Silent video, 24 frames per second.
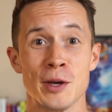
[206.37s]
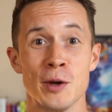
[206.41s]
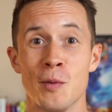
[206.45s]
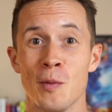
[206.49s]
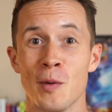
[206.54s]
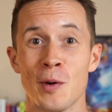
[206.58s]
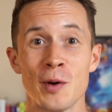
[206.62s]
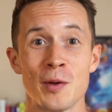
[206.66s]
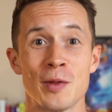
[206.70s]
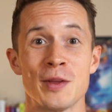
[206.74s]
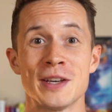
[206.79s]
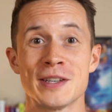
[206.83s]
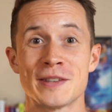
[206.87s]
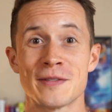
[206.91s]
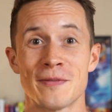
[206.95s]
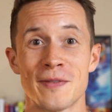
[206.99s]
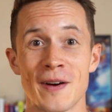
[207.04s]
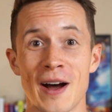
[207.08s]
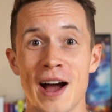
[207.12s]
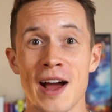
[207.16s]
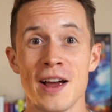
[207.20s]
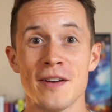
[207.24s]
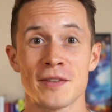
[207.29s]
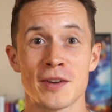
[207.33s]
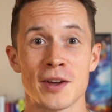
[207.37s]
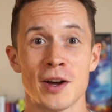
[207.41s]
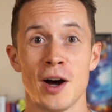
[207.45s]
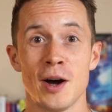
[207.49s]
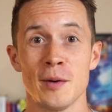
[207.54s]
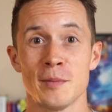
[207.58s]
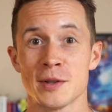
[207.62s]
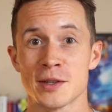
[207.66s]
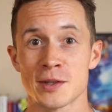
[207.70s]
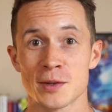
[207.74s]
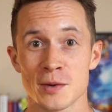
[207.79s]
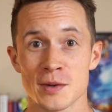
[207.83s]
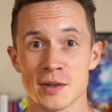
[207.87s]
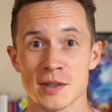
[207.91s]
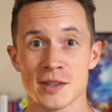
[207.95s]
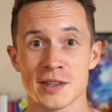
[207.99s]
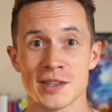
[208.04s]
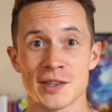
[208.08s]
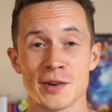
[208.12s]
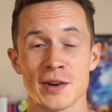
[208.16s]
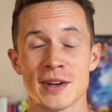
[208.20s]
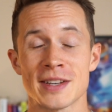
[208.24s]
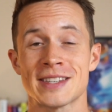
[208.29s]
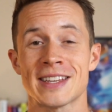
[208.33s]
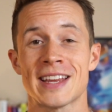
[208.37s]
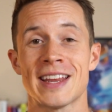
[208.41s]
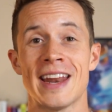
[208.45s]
What are these 5 common sources of stress